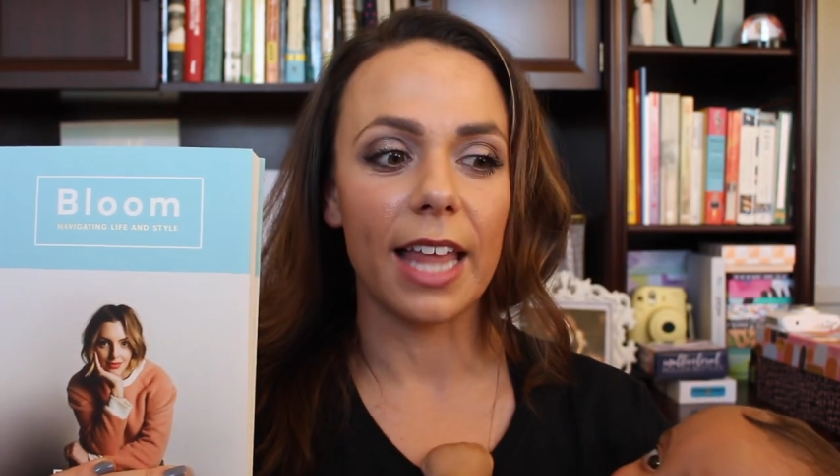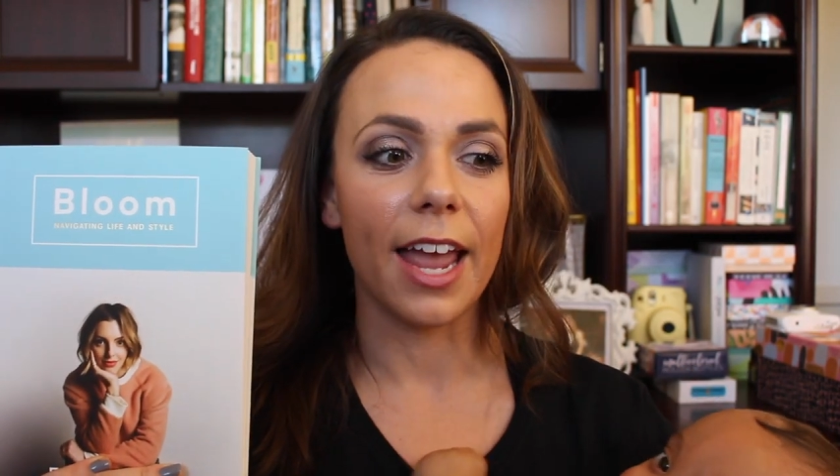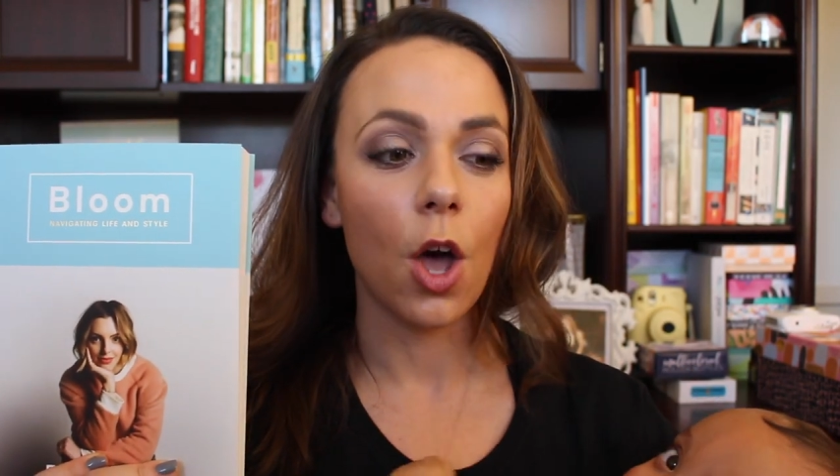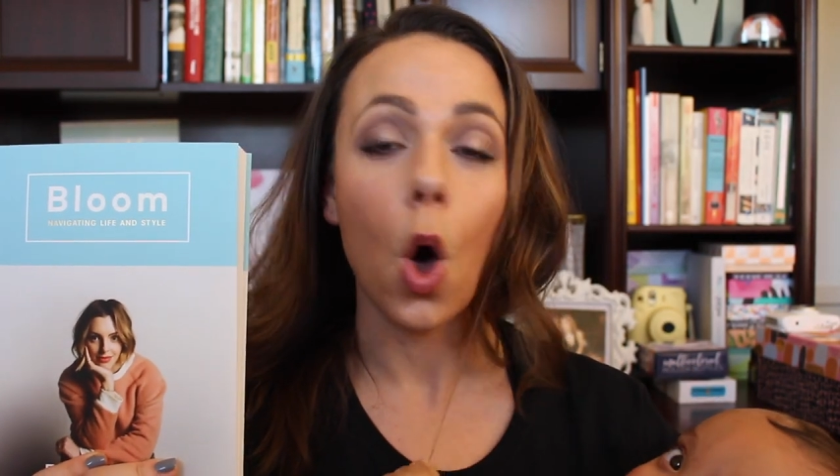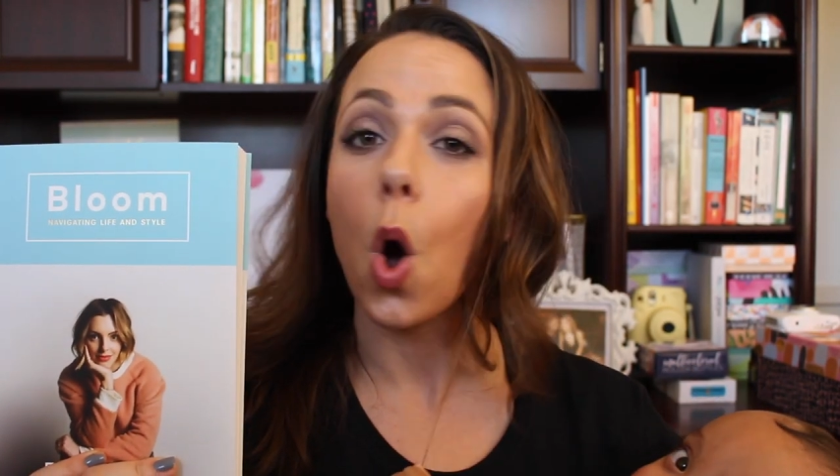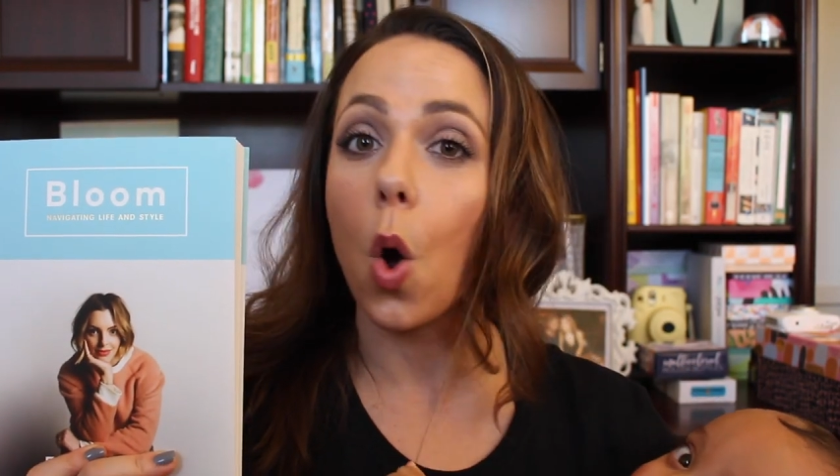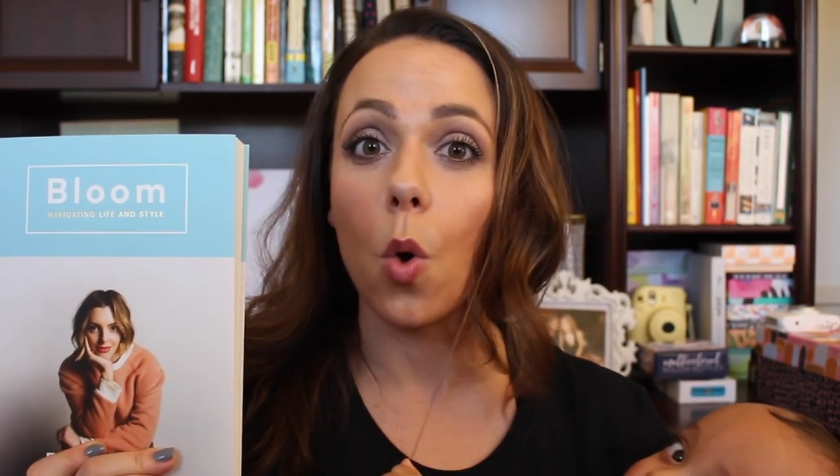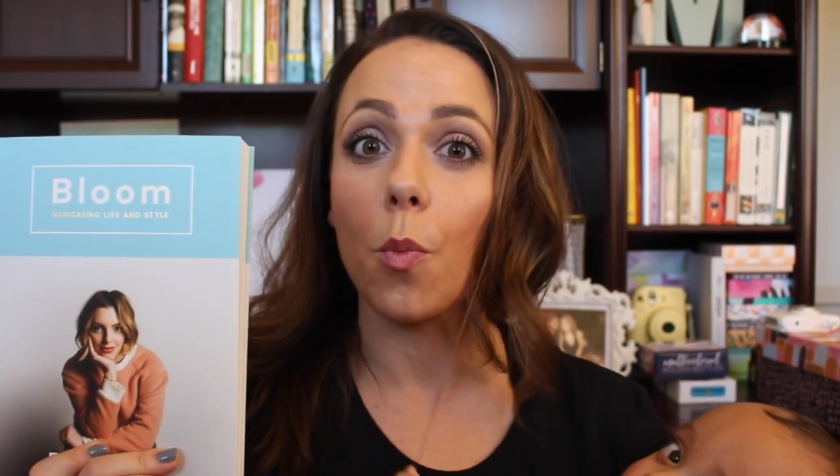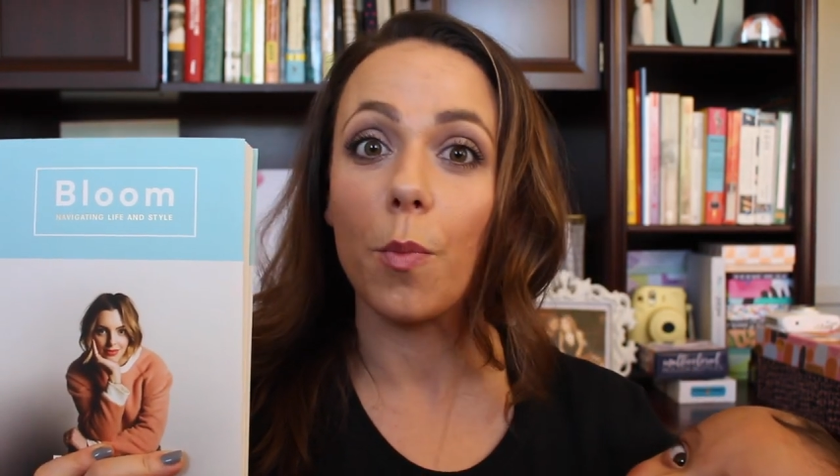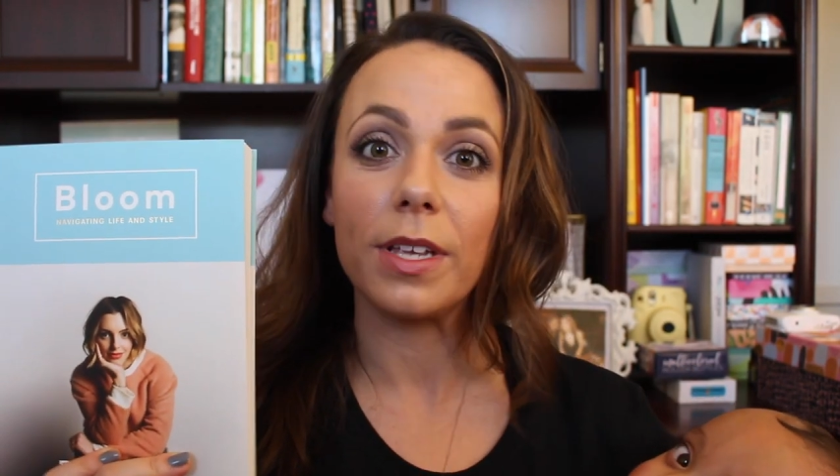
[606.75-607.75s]
like
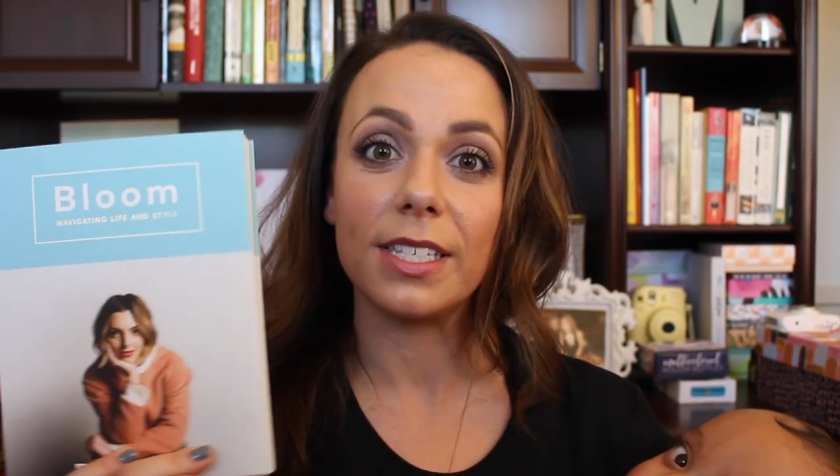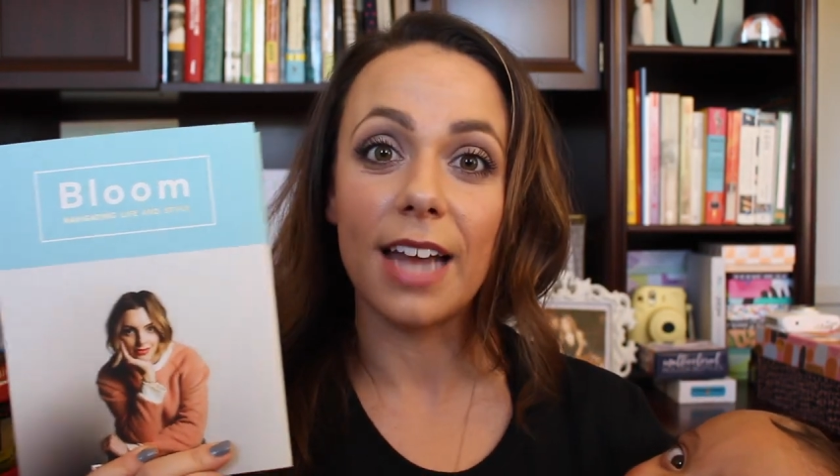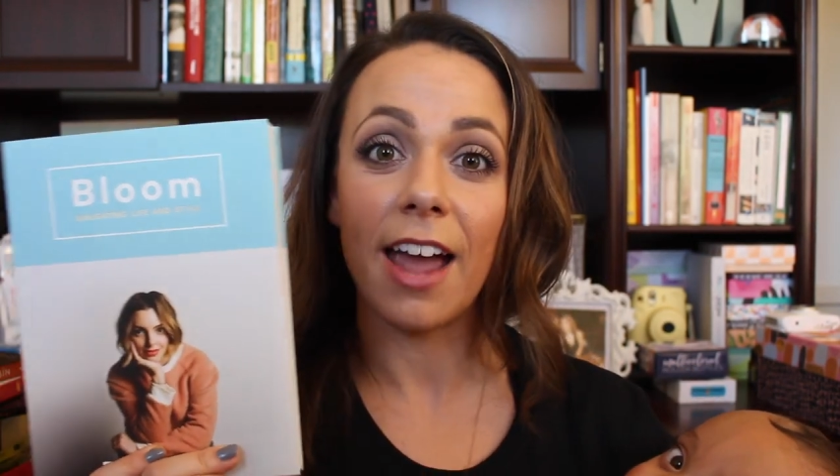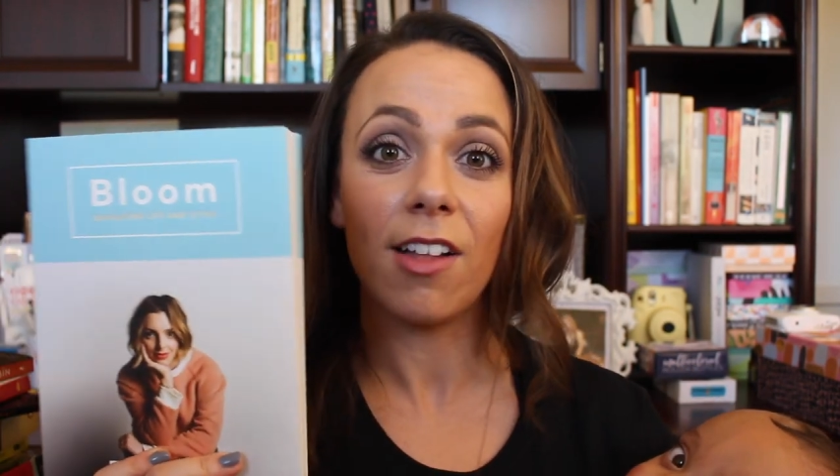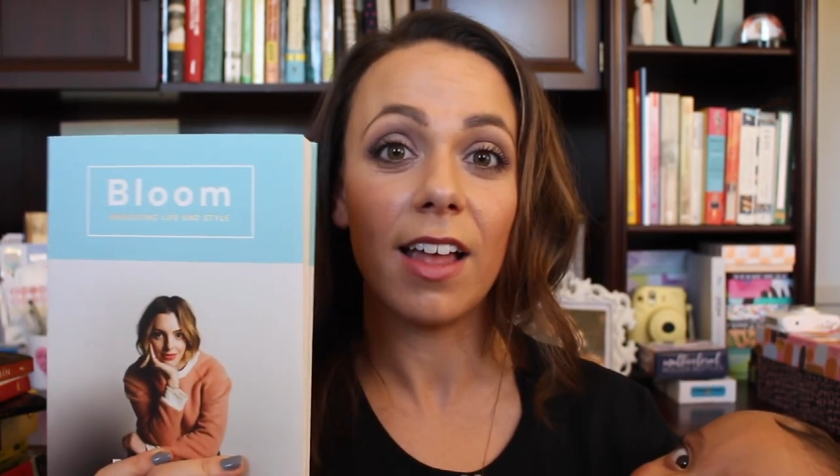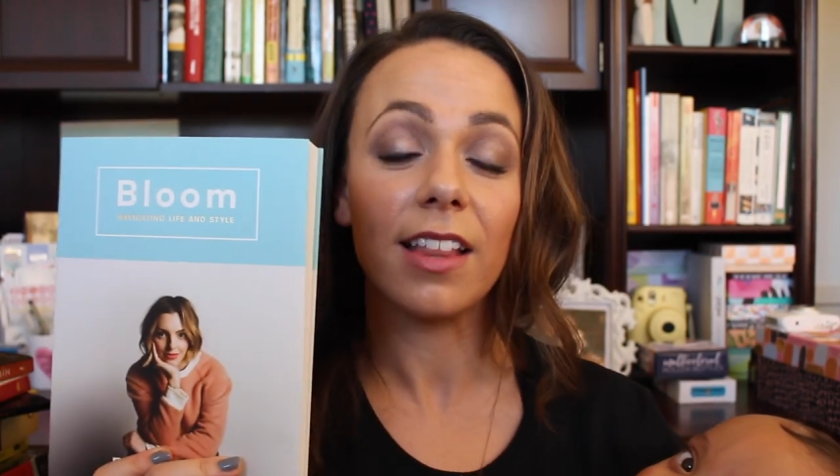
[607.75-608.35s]
home style.